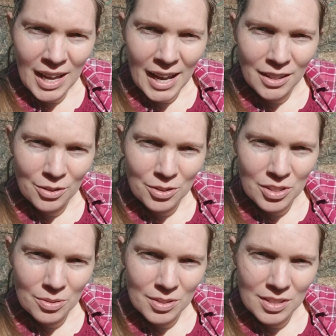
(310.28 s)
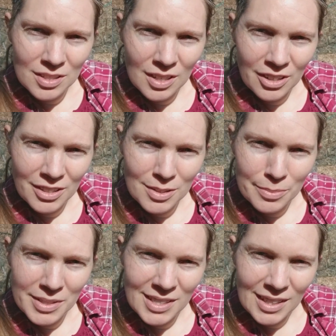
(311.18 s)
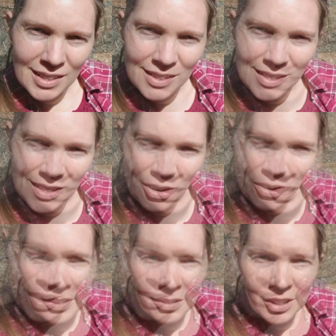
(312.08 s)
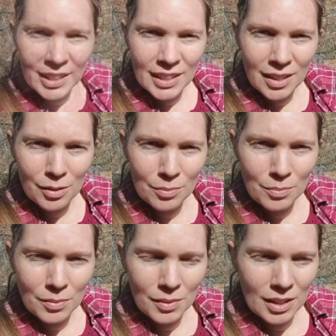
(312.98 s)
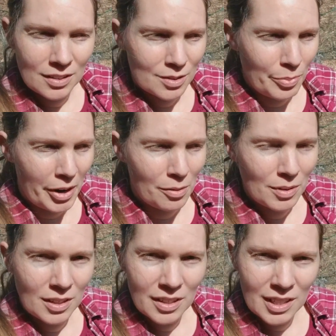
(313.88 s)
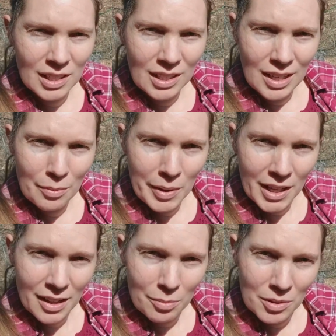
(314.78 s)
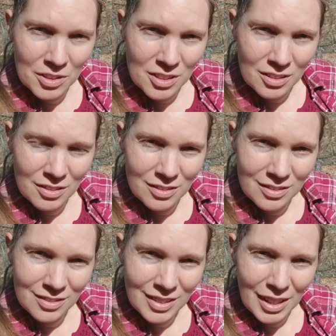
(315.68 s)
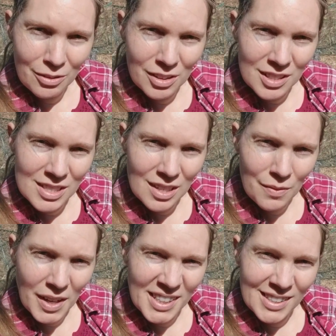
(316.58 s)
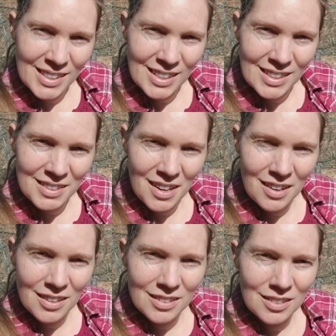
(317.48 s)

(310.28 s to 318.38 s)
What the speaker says: I know she was starting some seeds, so she really helped inspire me to clean out my cupboards and get rid of the stuff I didn't need in there.